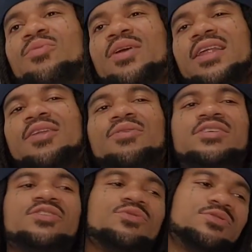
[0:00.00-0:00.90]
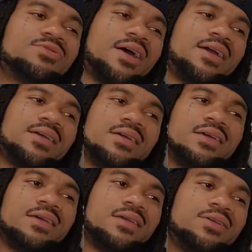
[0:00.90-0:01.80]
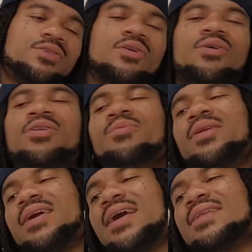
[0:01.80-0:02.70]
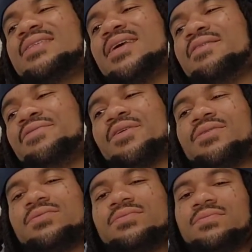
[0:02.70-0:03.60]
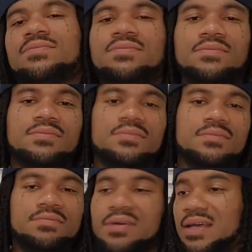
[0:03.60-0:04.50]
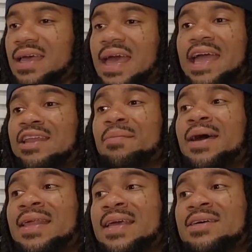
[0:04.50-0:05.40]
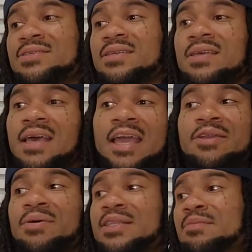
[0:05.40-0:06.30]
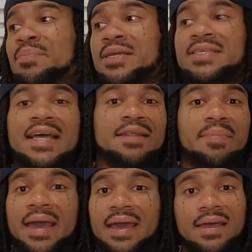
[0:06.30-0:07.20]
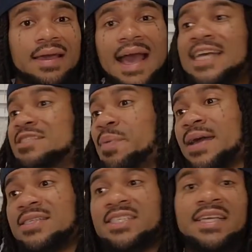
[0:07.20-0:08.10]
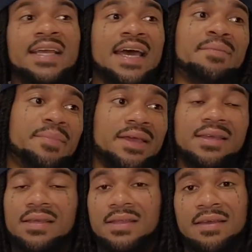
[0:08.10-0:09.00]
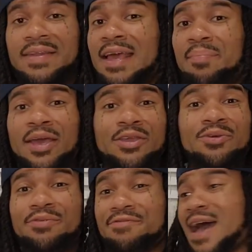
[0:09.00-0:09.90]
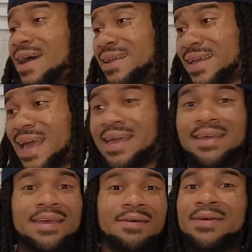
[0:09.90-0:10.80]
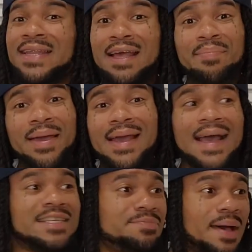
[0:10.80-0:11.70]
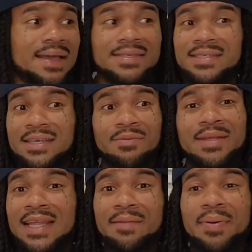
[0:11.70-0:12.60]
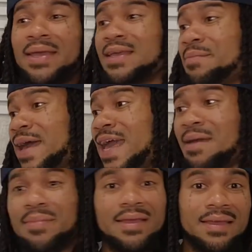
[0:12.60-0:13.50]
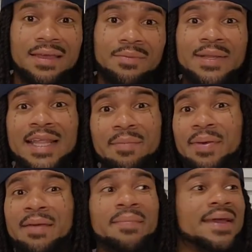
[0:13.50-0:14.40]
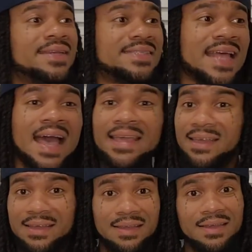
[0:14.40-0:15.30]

one that know this news, right? You the only one that got this info. But ain't nobody else. Ain't no other bitch got the bag. Ice Spice, she ain't got a million. If they pay you 500K, what they pay Ice Spice? What they pay in Miami? What they pay Megan Thee Stallion?